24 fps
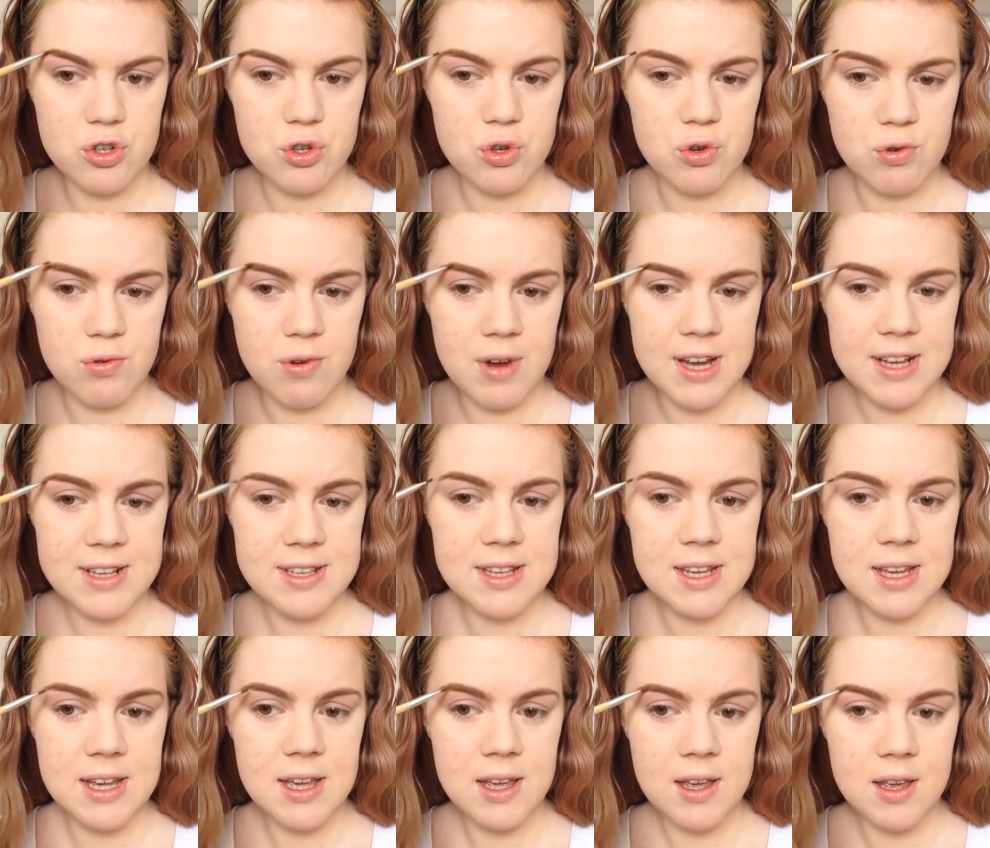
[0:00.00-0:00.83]
too
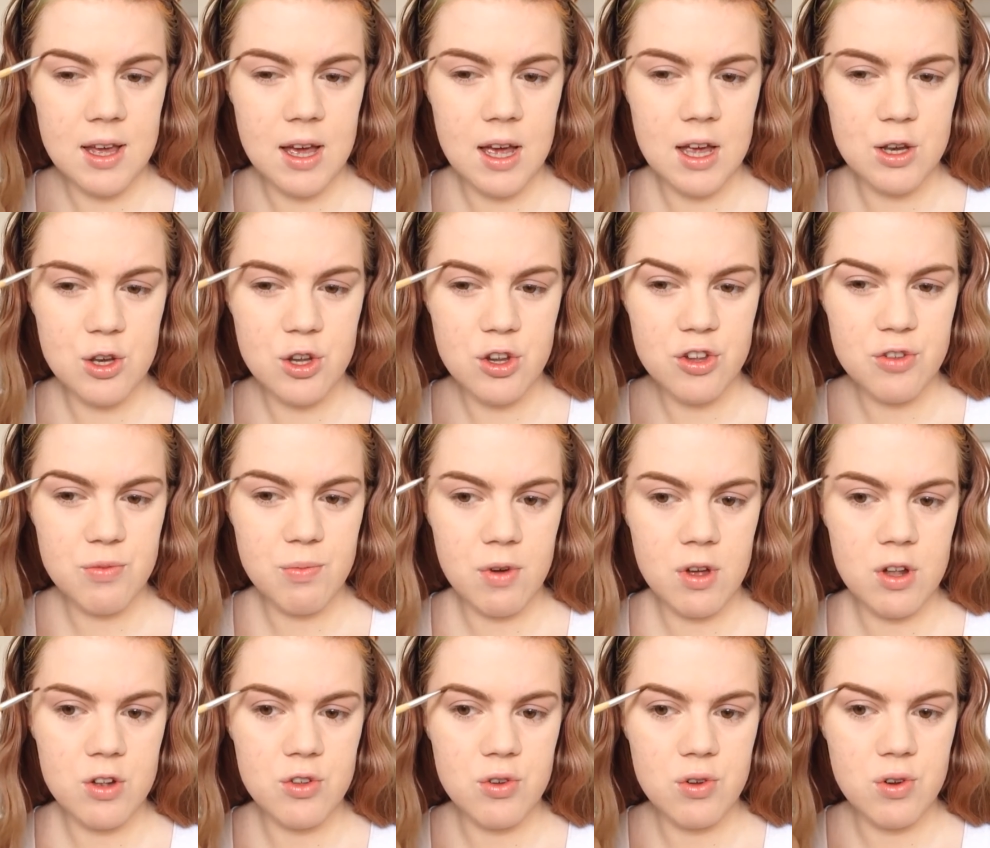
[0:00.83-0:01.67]
crazy, I just
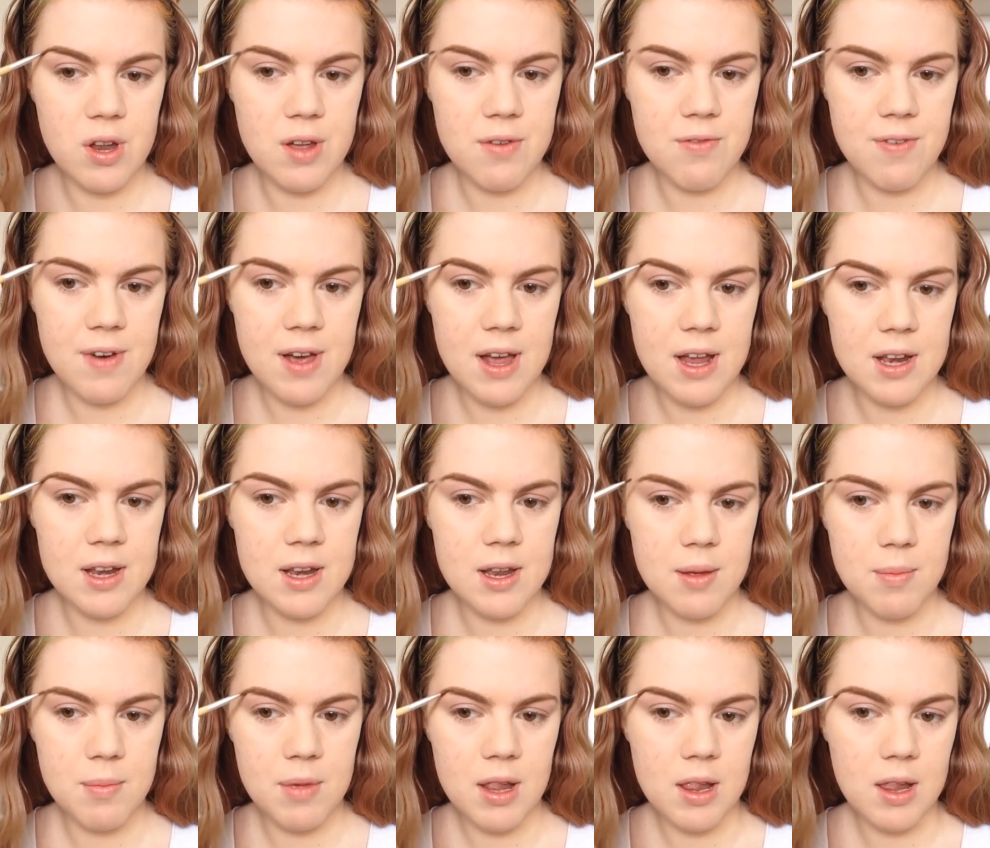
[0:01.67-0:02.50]
want to define
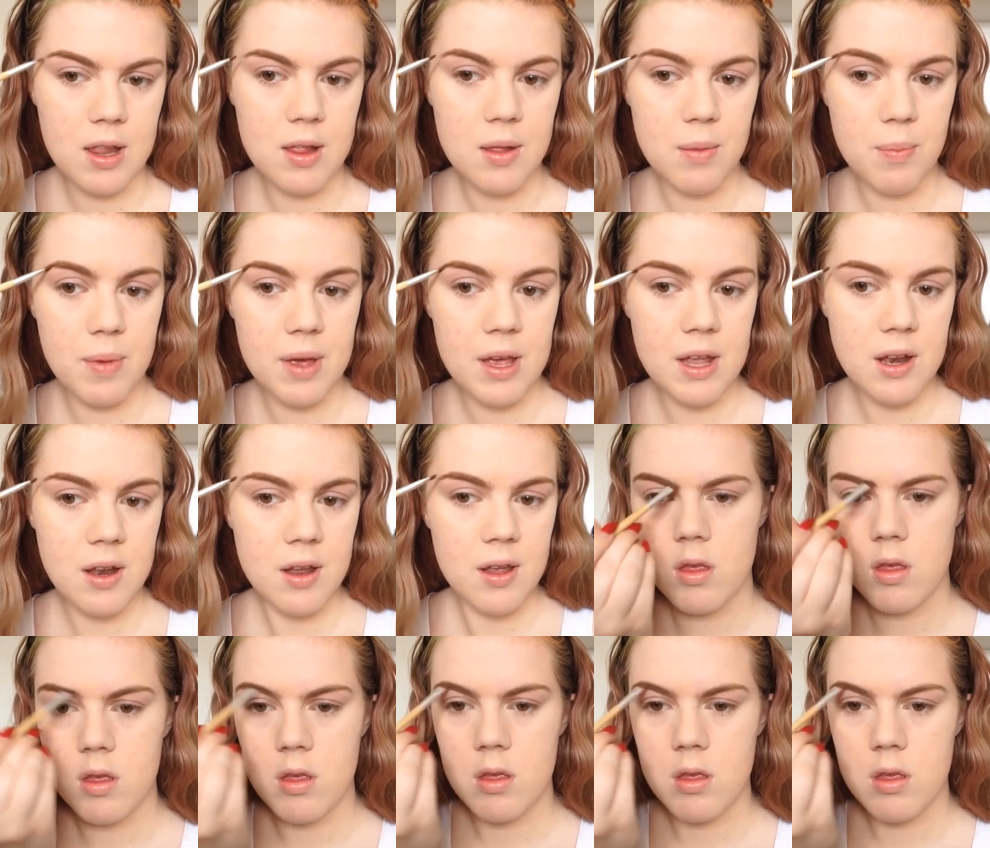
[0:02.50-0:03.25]
them a little bit.